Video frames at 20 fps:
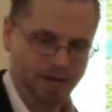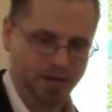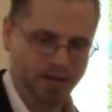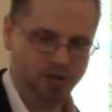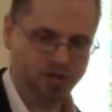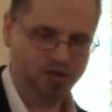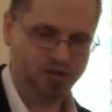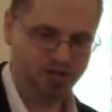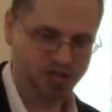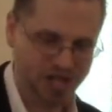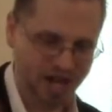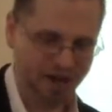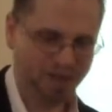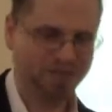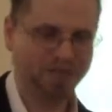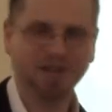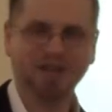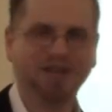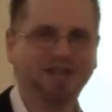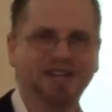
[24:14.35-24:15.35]
There's
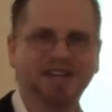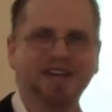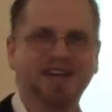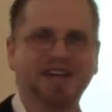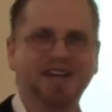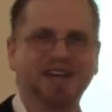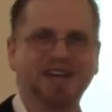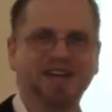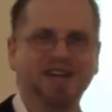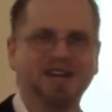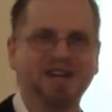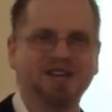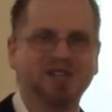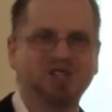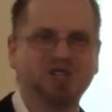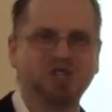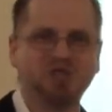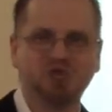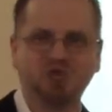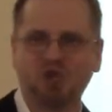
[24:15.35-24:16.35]
definitely a, a, a
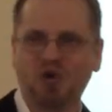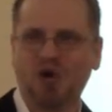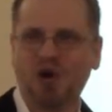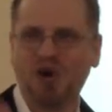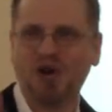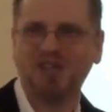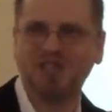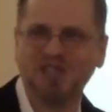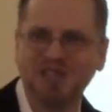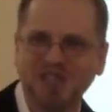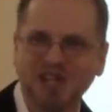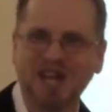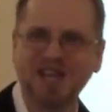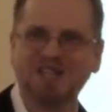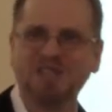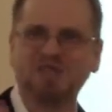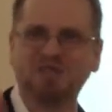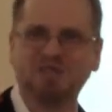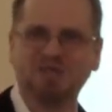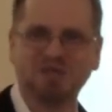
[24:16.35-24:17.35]
strong
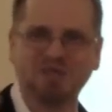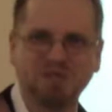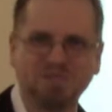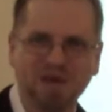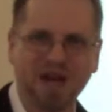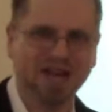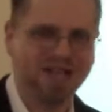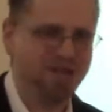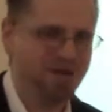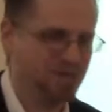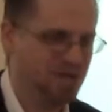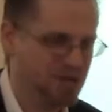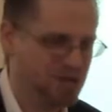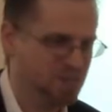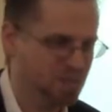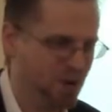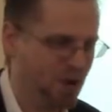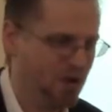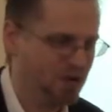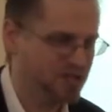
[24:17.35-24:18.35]
sense of respect here
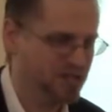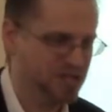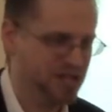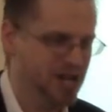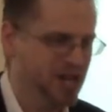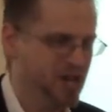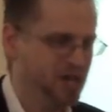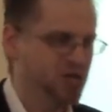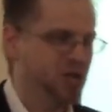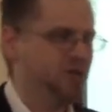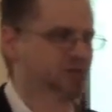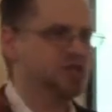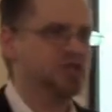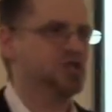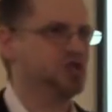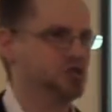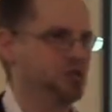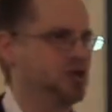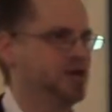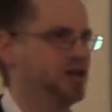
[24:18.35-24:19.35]
because Paul says, don't
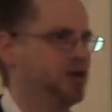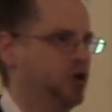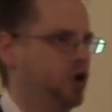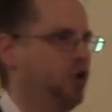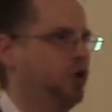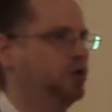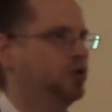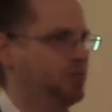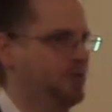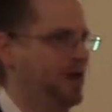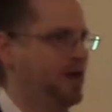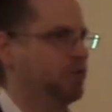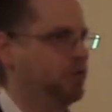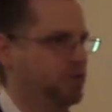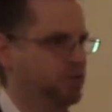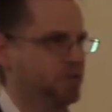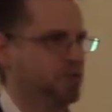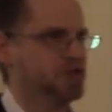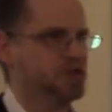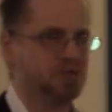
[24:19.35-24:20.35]
just treat an older man
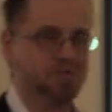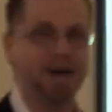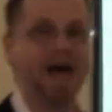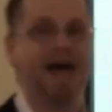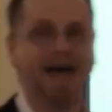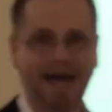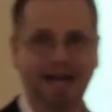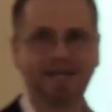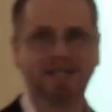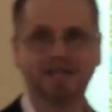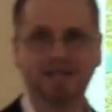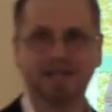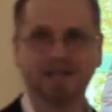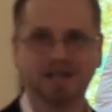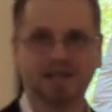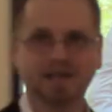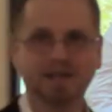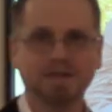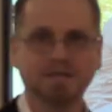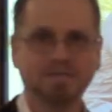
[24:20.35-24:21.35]
with respect.
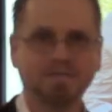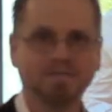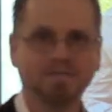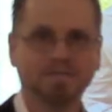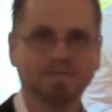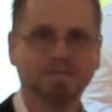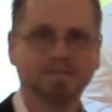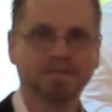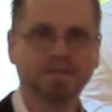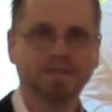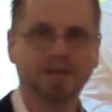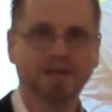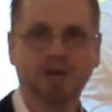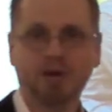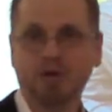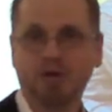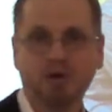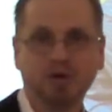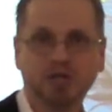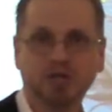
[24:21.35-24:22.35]
You
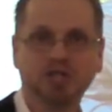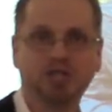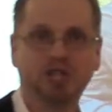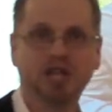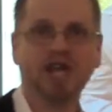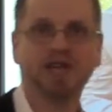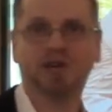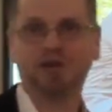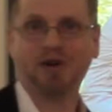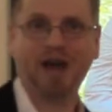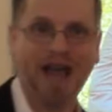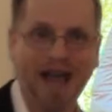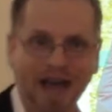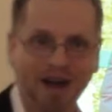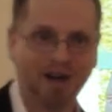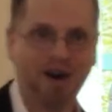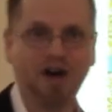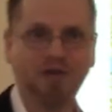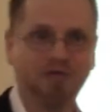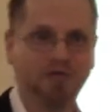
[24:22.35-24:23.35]
know, don't just take your
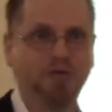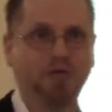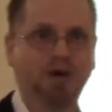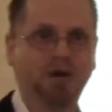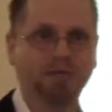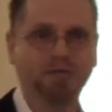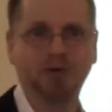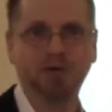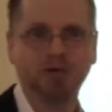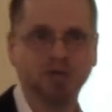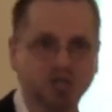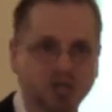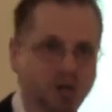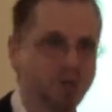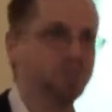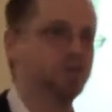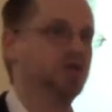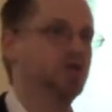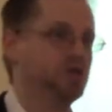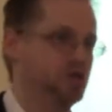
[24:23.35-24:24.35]
hat off for him. Don't just
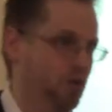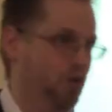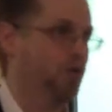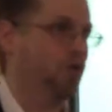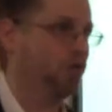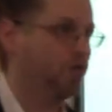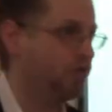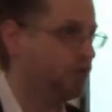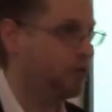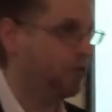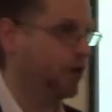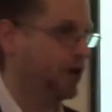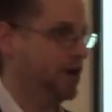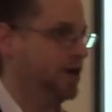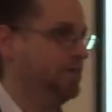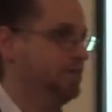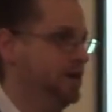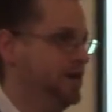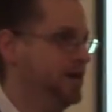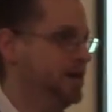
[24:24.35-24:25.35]
open the door for
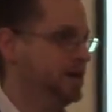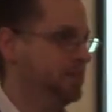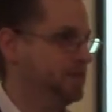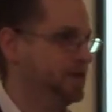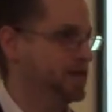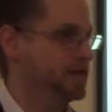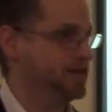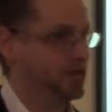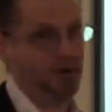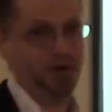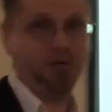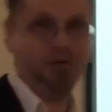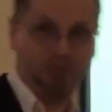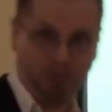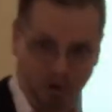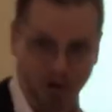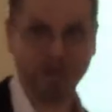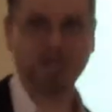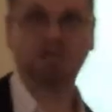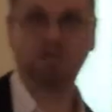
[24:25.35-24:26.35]
him because, you know,
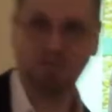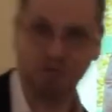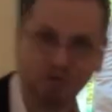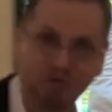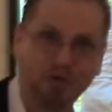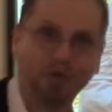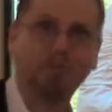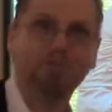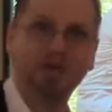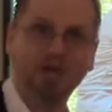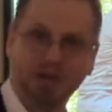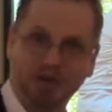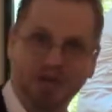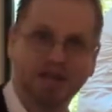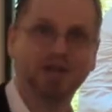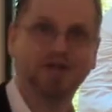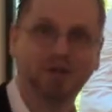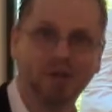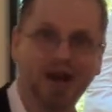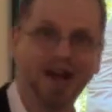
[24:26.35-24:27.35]
grace before
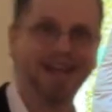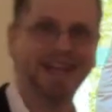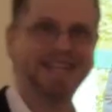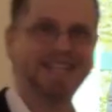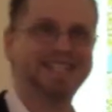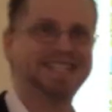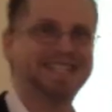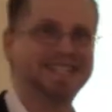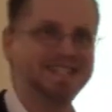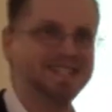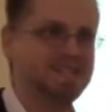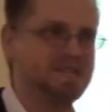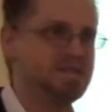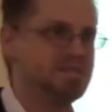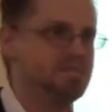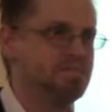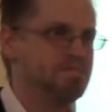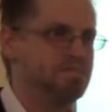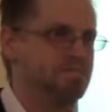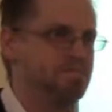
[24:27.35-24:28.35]
beauty, right?
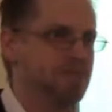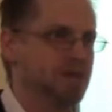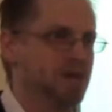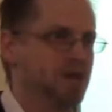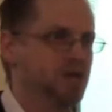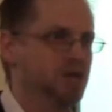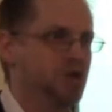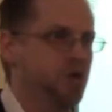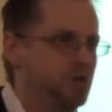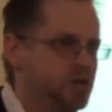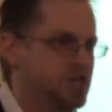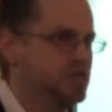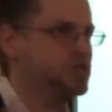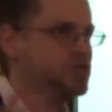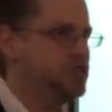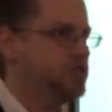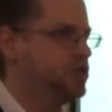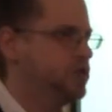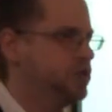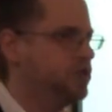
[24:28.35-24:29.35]
Don't
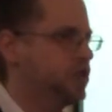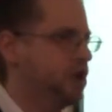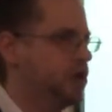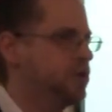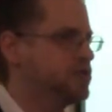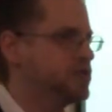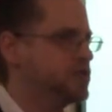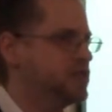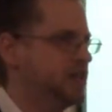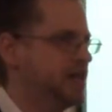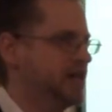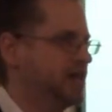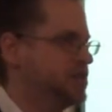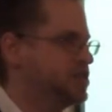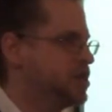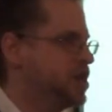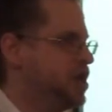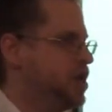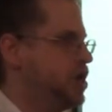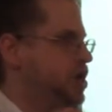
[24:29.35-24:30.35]
just do those
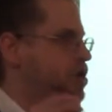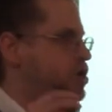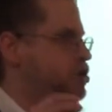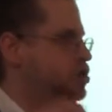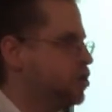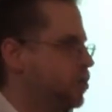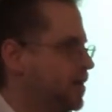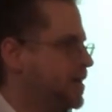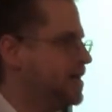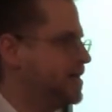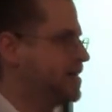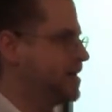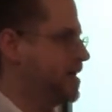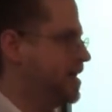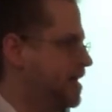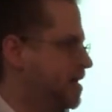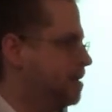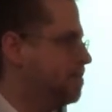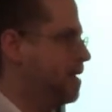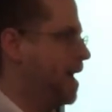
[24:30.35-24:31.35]
things. Treat
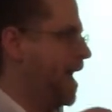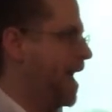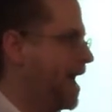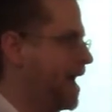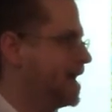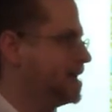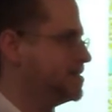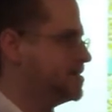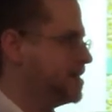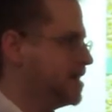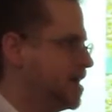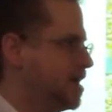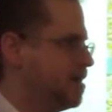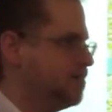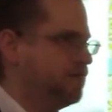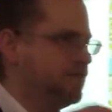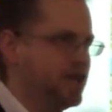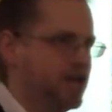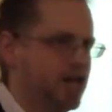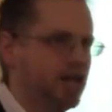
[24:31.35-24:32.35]
him as
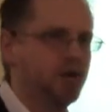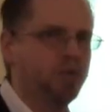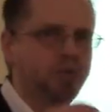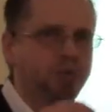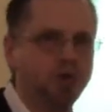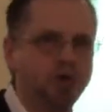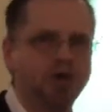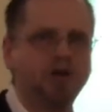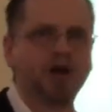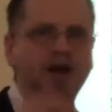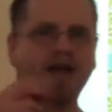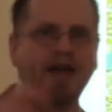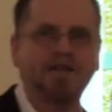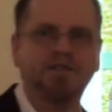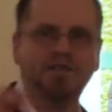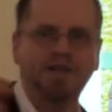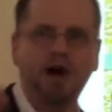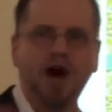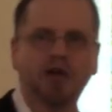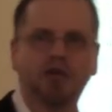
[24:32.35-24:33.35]
if he were
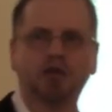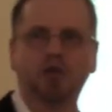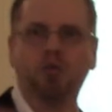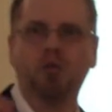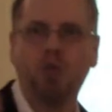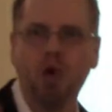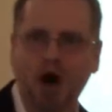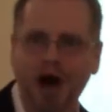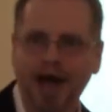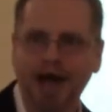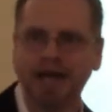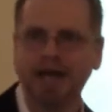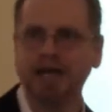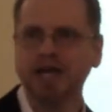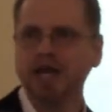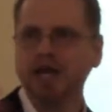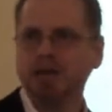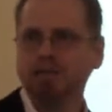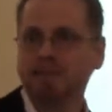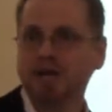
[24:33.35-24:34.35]
a father.
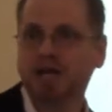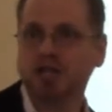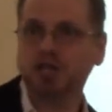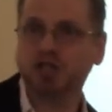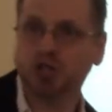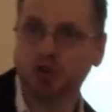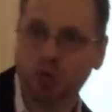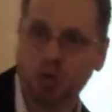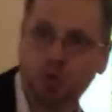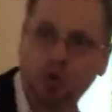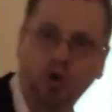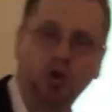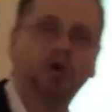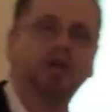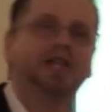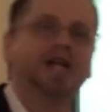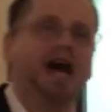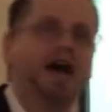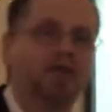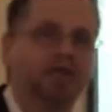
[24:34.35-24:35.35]
Why? Because the
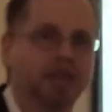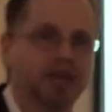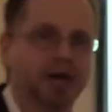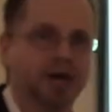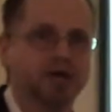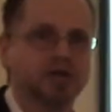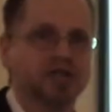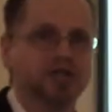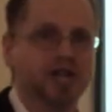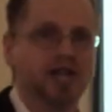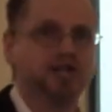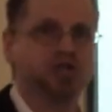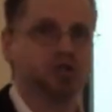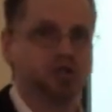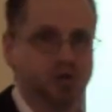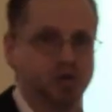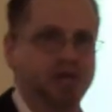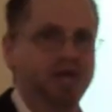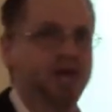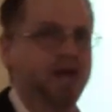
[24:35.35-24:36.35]
world out there
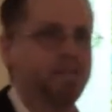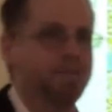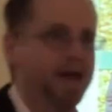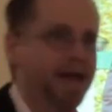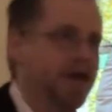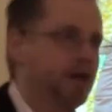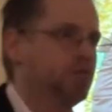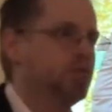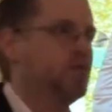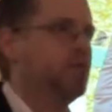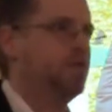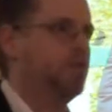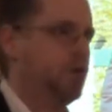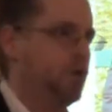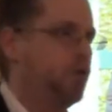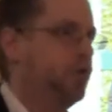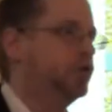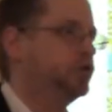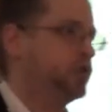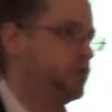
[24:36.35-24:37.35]
says treat a man,
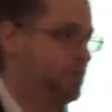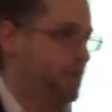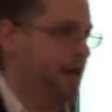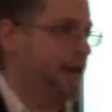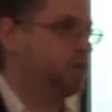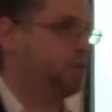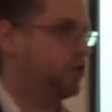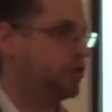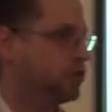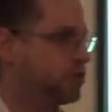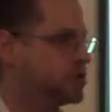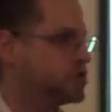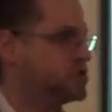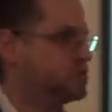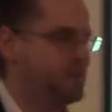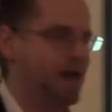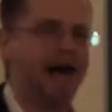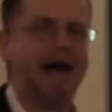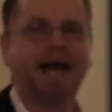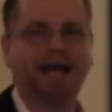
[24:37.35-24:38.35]
older man with
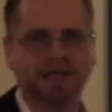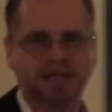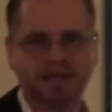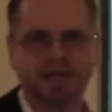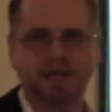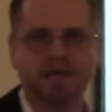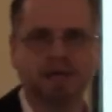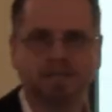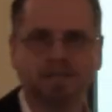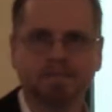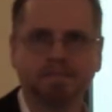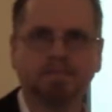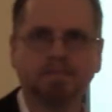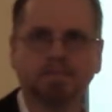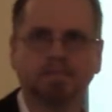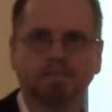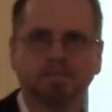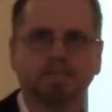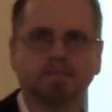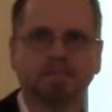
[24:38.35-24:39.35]
respect.
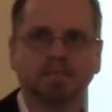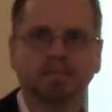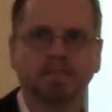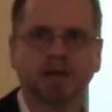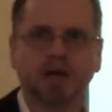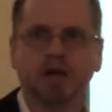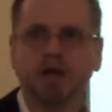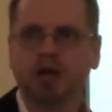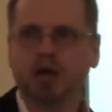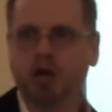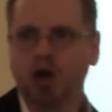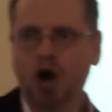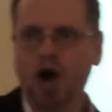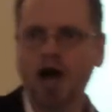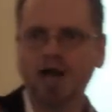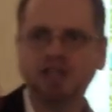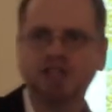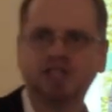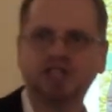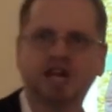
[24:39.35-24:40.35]

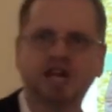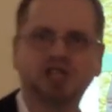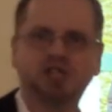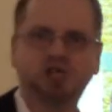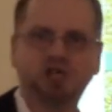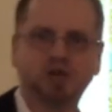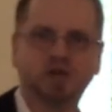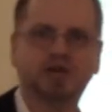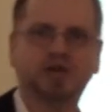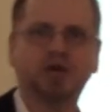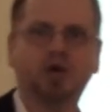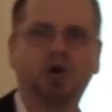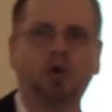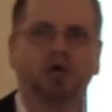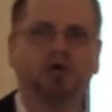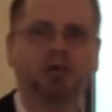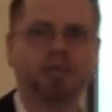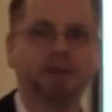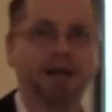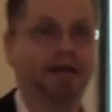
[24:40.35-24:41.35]
God says treat an
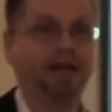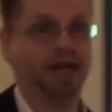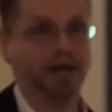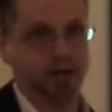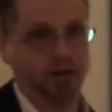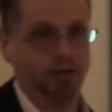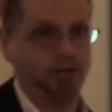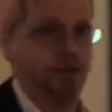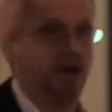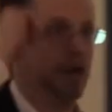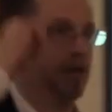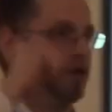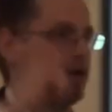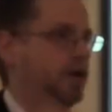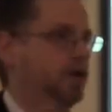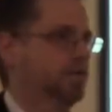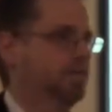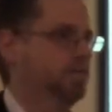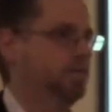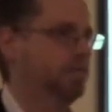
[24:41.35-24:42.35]
older man like your father.